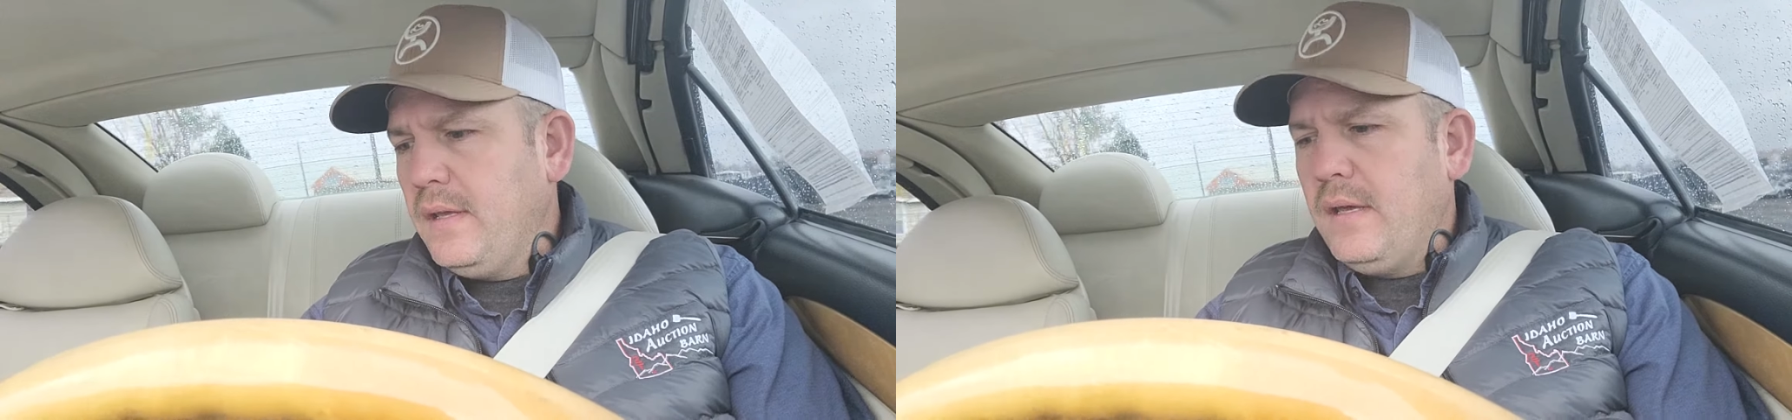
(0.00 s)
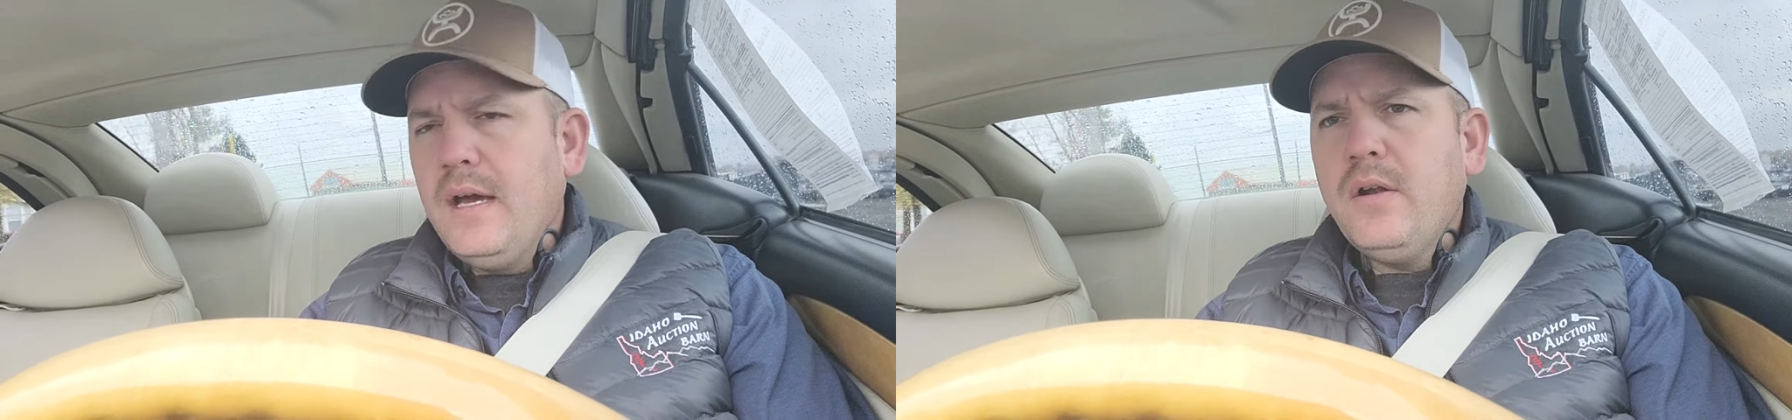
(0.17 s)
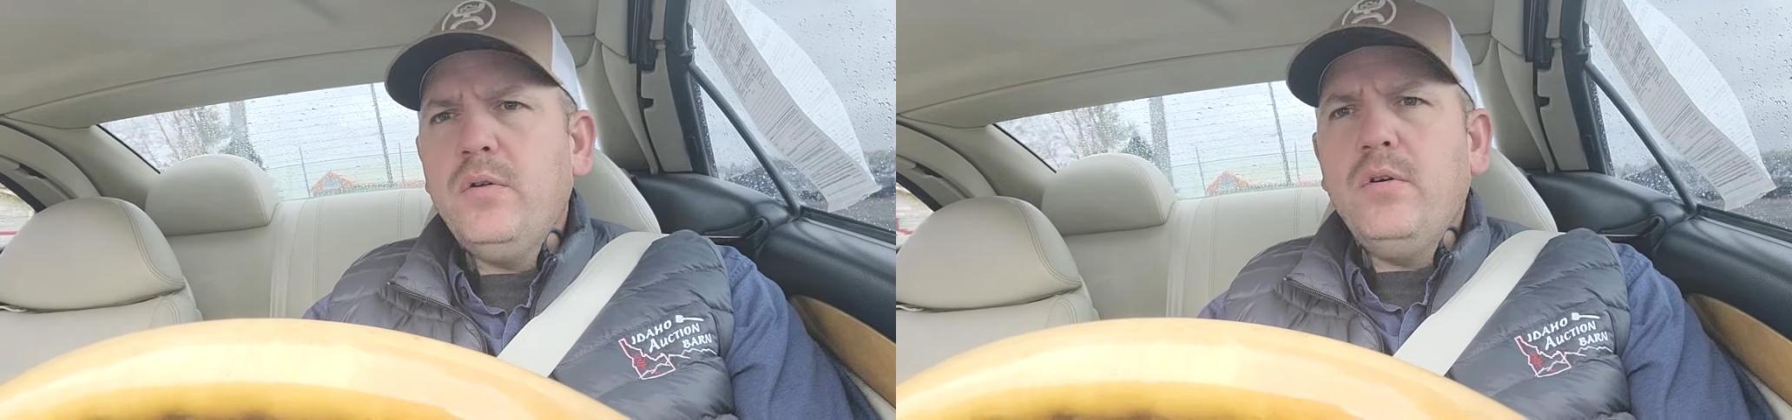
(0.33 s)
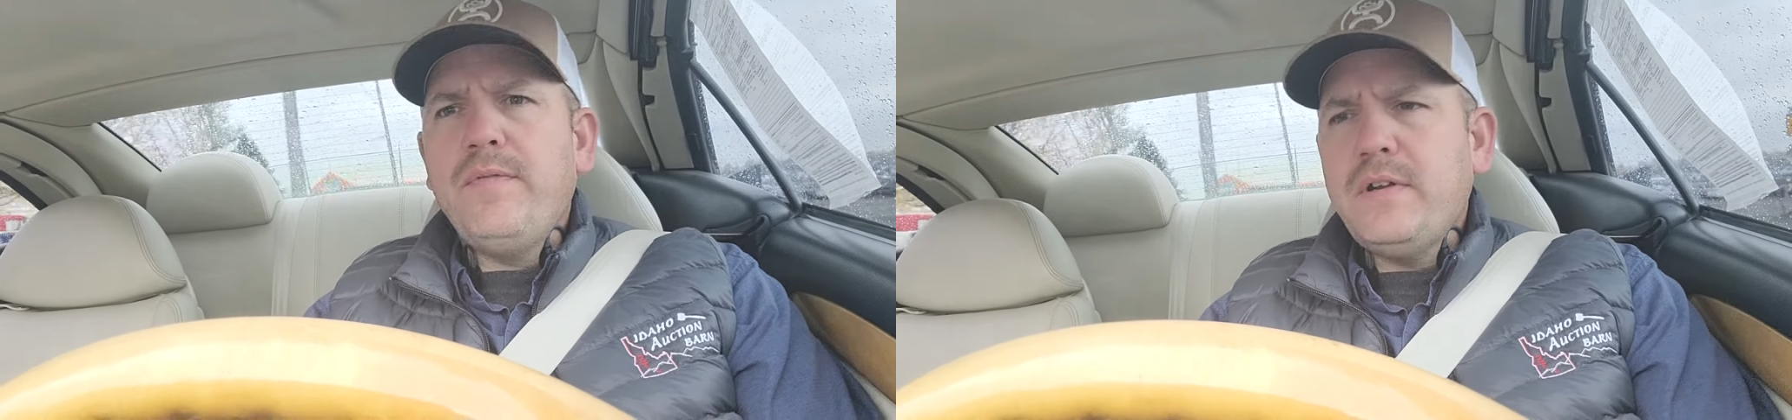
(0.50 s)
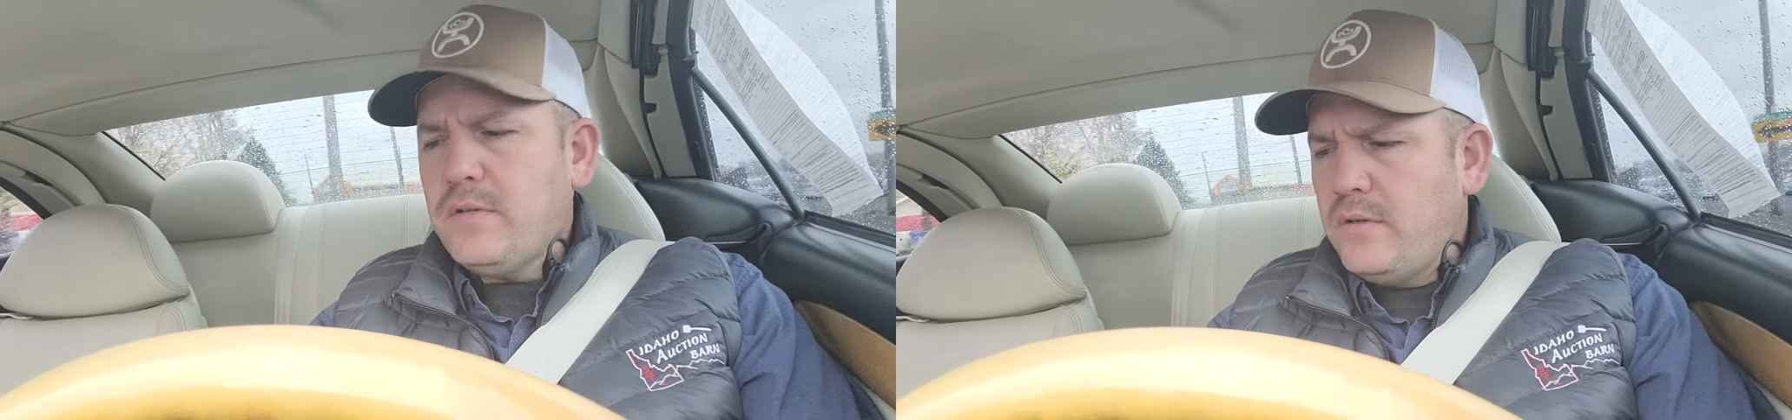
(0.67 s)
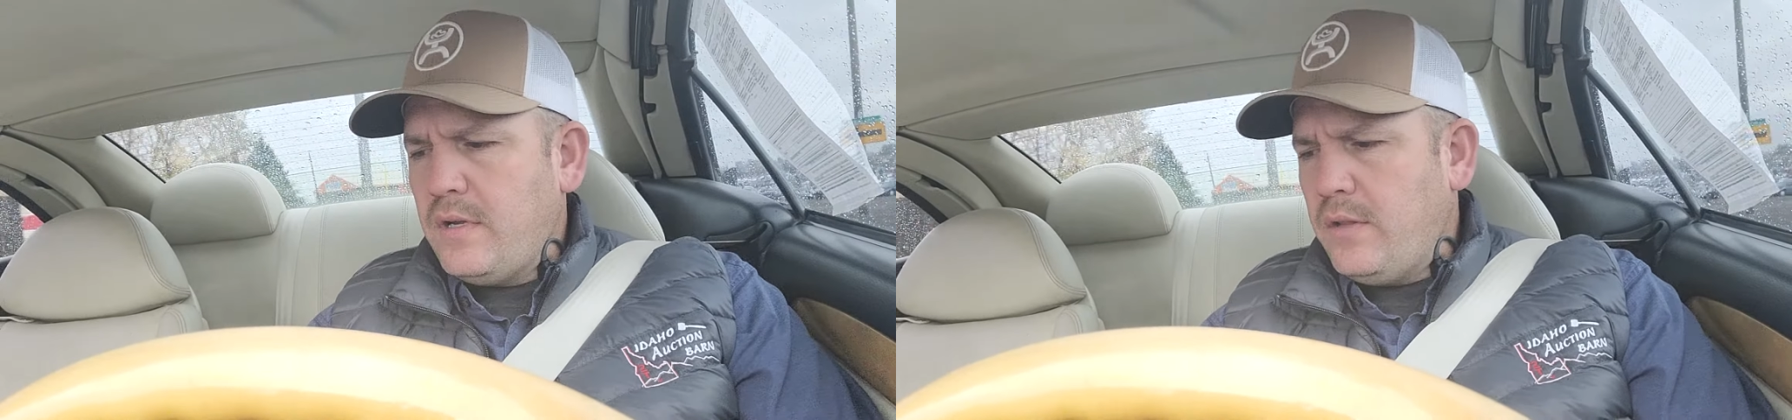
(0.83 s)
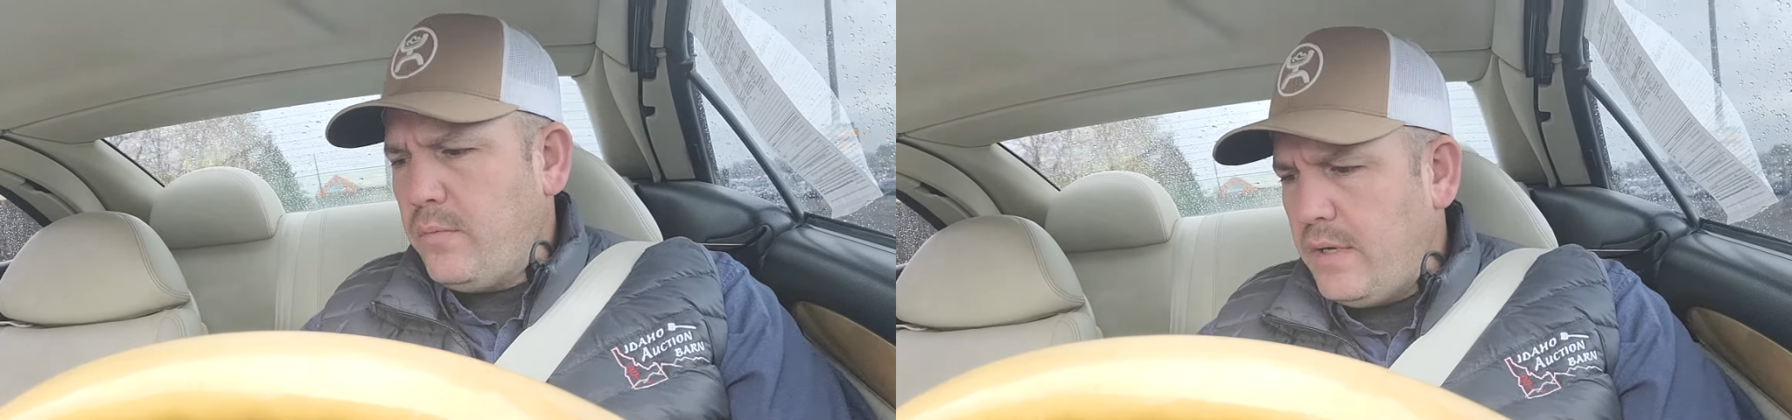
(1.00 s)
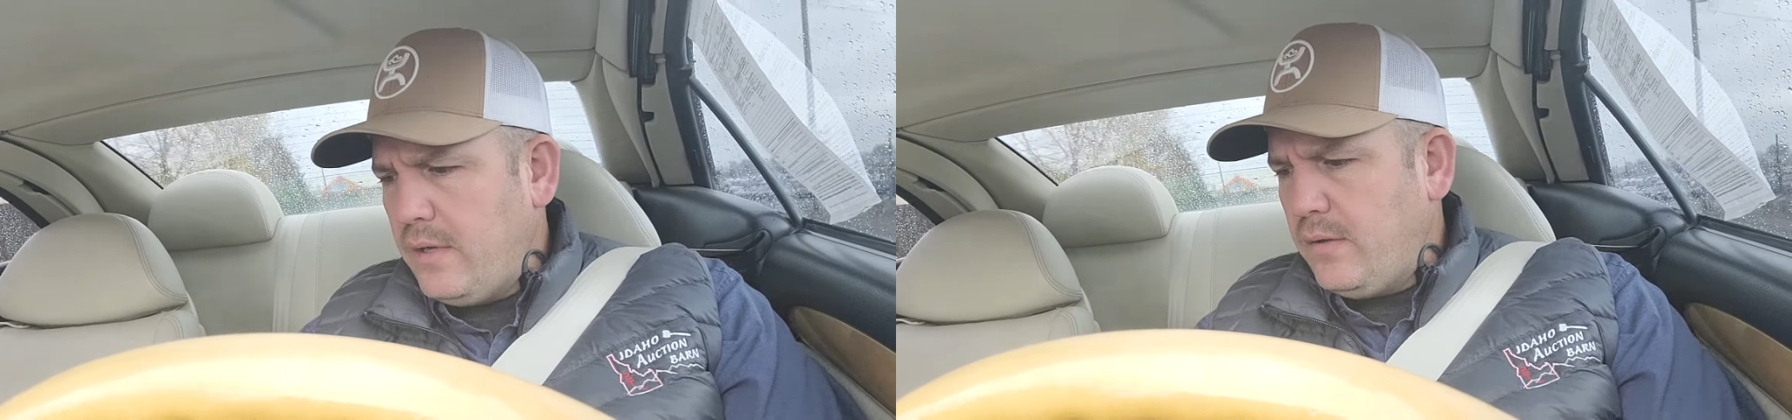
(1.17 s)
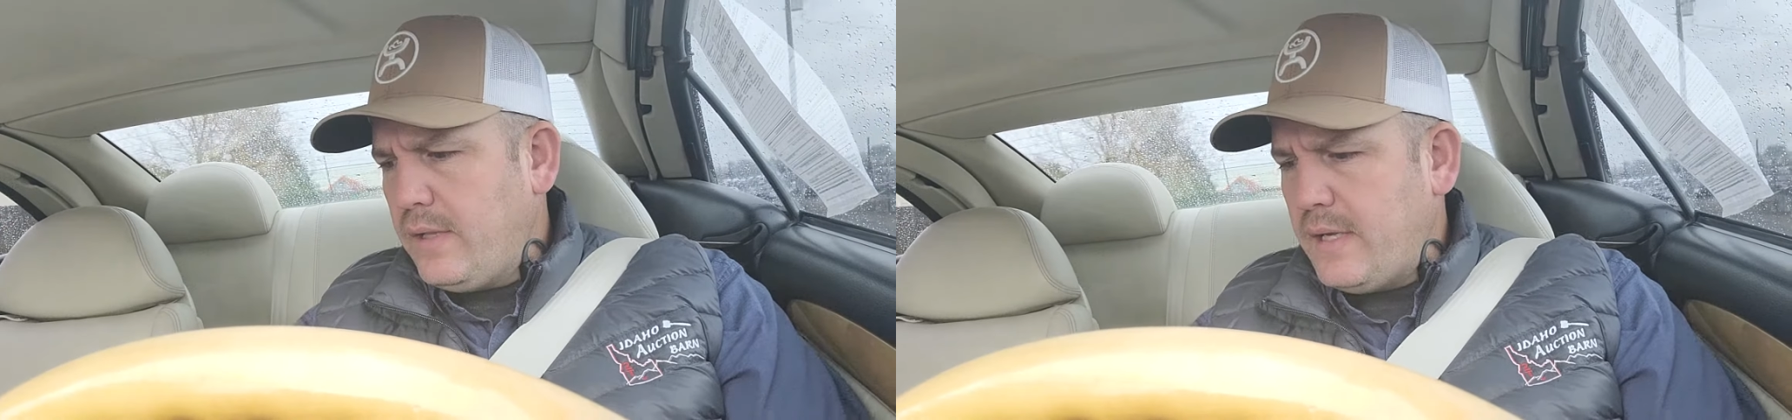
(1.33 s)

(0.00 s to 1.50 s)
I don't know if I turned on the radio